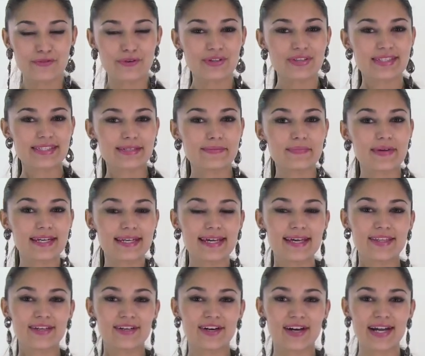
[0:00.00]
For this and
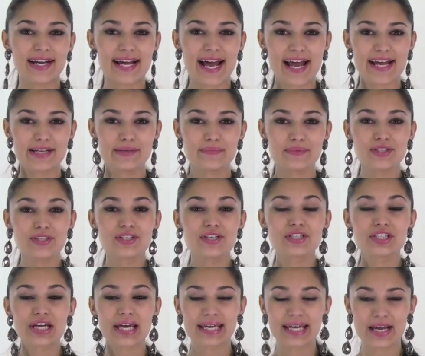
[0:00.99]
many other great items,
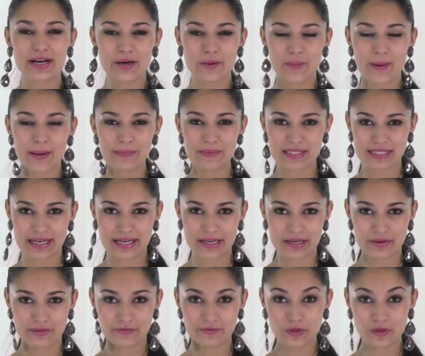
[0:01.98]
check out our website,